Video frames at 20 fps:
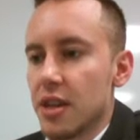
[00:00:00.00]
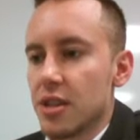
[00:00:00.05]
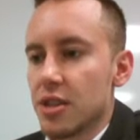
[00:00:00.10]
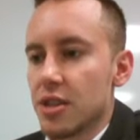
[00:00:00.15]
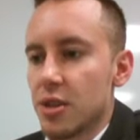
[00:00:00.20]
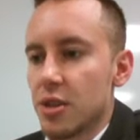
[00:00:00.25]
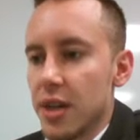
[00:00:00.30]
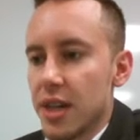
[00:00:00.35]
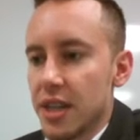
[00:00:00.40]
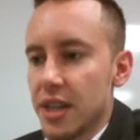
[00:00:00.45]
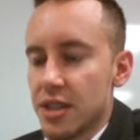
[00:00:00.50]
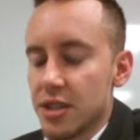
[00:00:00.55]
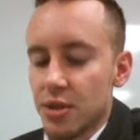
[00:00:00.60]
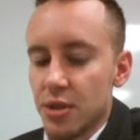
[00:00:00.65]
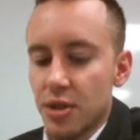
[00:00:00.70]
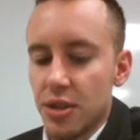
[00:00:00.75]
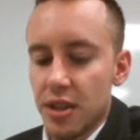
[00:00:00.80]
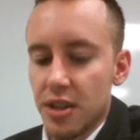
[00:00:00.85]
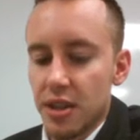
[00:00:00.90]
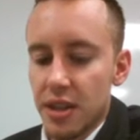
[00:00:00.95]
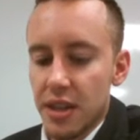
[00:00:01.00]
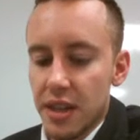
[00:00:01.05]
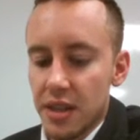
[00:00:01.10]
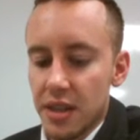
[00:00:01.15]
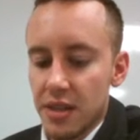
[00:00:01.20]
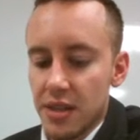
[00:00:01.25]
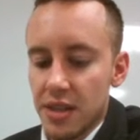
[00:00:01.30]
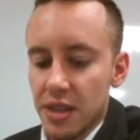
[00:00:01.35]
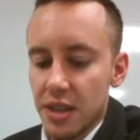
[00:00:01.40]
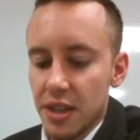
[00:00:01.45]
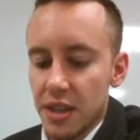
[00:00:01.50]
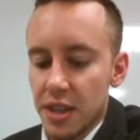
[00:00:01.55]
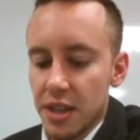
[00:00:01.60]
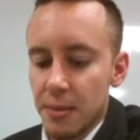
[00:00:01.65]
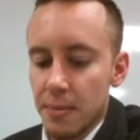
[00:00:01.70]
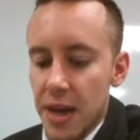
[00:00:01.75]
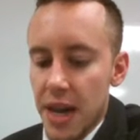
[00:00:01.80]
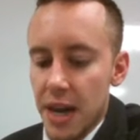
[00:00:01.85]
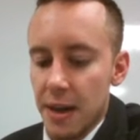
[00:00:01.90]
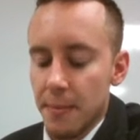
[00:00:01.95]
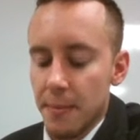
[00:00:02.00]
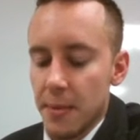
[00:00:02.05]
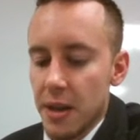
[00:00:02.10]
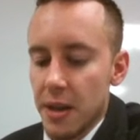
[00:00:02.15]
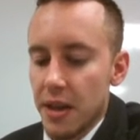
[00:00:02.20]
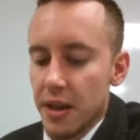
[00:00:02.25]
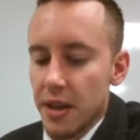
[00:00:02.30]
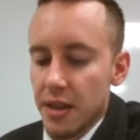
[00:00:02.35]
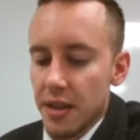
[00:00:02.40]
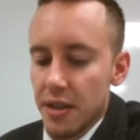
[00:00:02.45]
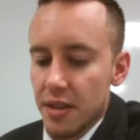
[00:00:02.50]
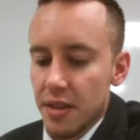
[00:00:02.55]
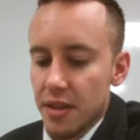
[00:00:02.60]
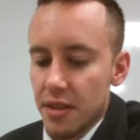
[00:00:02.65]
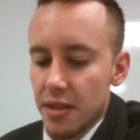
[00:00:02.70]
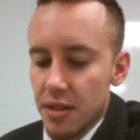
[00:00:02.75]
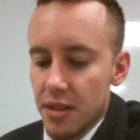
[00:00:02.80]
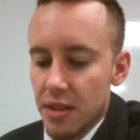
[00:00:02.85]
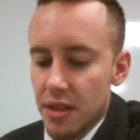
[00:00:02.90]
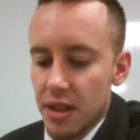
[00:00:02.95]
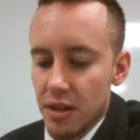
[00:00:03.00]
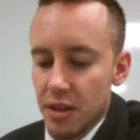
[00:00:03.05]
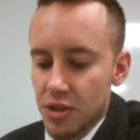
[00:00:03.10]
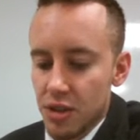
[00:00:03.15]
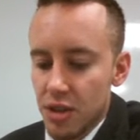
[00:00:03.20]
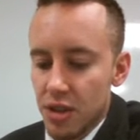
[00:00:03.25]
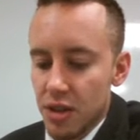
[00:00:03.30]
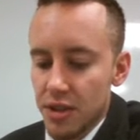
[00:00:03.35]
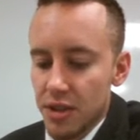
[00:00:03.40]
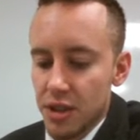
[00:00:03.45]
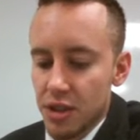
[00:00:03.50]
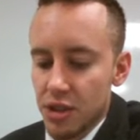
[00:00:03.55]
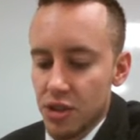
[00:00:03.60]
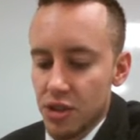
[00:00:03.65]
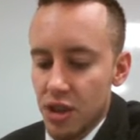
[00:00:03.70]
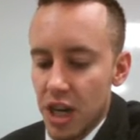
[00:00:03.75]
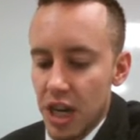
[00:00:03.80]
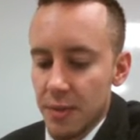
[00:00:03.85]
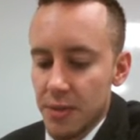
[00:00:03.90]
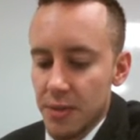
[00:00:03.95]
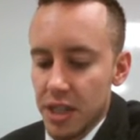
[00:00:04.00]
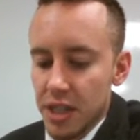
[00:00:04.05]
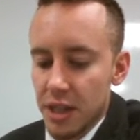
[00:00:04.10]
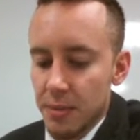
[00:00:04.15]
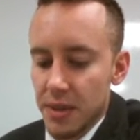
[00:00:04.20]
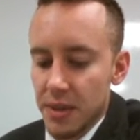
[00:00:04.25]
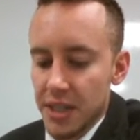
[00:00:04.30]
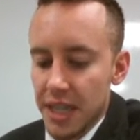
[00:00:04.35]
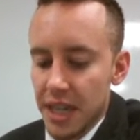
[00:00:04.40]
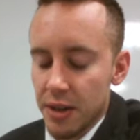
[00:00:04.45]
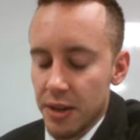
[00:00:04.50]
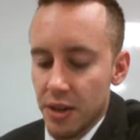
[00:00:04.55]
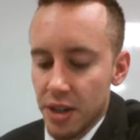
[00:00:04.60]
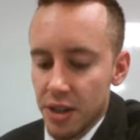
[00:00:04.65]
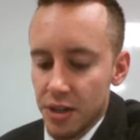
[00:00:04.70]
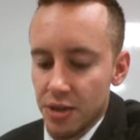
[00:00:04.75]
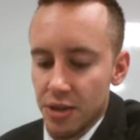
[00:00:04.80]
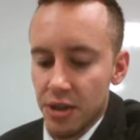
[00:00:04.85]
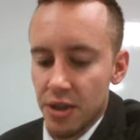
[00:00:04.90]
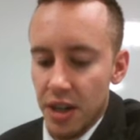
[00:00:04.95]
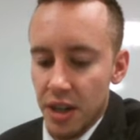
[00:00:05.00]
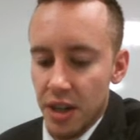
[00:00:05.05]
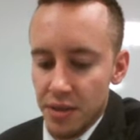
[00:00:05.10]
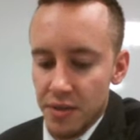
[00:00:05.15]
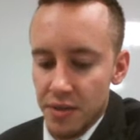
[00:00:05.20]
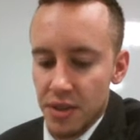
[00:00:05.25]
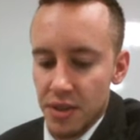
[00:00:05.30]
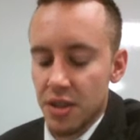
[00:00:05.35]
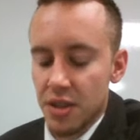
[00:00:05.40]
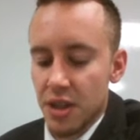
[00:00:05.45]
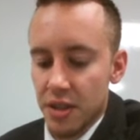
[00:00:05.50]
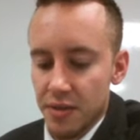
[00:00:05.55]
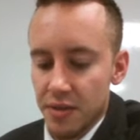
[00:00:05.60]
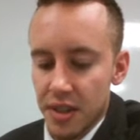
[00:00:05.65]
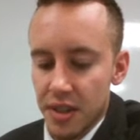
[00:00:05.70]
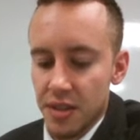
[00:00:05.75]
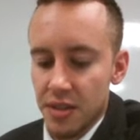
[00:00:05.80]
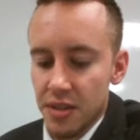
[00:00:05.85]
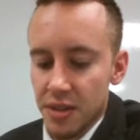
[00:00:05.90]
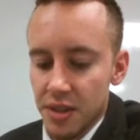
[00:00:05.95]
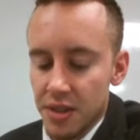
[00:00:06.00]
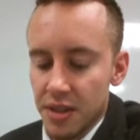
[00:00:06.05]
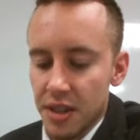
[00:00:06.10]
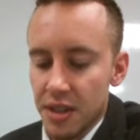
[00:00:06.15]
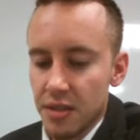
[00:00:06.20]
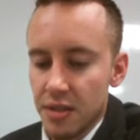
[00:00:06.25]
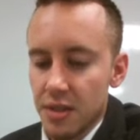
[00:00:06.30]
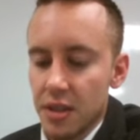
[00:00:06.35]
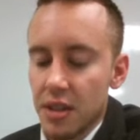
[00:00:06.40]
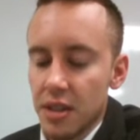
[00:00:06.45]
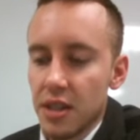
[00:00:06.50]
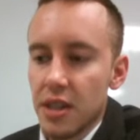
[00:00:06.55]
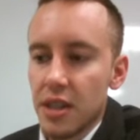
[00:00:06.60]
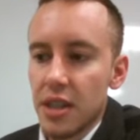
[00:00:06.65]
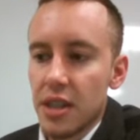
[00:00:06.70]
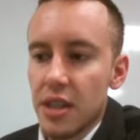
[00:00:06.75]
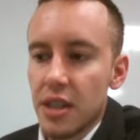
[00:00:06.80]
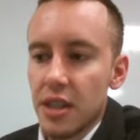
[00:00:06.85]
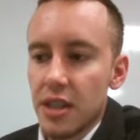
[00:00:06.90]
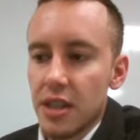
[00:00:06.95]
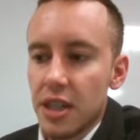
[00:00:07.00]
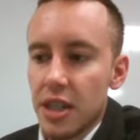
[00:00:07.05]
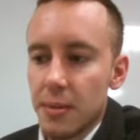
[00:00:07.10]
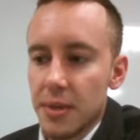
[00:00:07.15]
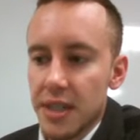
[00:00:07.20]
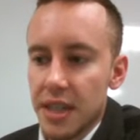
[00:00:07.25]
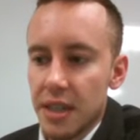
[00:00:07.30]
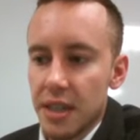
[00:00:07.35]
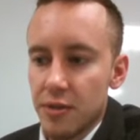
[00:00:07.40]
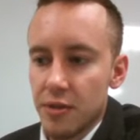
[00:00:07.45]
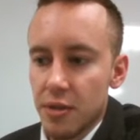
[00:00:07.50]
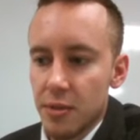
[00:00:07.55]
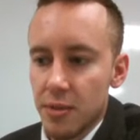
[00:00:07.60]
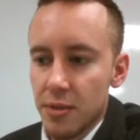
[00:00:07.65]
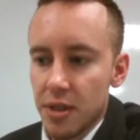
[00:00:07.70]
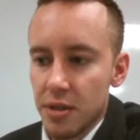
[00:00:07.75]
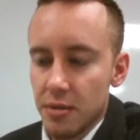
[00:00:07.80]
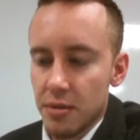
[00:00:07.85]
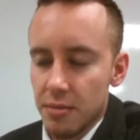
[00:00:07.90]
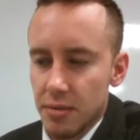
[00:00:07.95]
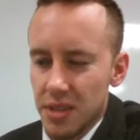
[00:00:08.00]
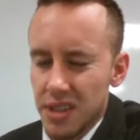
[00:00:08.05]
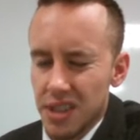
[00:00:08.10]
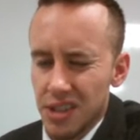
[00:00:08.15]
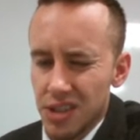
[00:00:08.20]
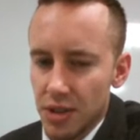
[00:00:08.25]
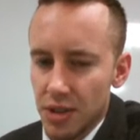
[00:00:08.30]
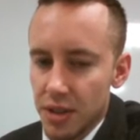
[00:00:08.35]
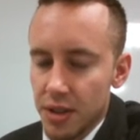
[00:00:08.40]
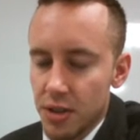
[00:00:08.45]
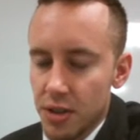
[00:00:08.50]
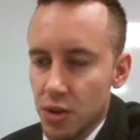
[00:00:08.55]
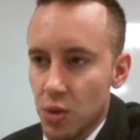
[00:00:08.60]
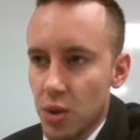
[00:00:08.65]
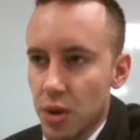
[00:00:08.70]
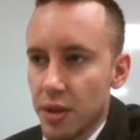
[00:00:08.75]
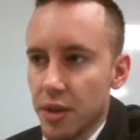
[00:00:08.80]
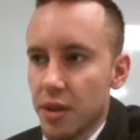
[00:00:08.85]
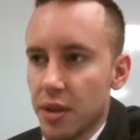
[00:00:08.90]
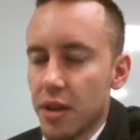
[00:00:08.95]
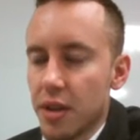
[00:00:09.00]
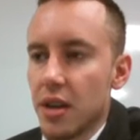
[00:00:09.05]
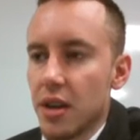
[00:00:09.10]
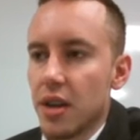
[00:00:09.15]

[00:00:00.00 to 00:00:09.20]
So as you look and see on the map, there's all these tribes coming down, Ostrogoths, Visigoths, Vandals, etc., coming down from essentially the north,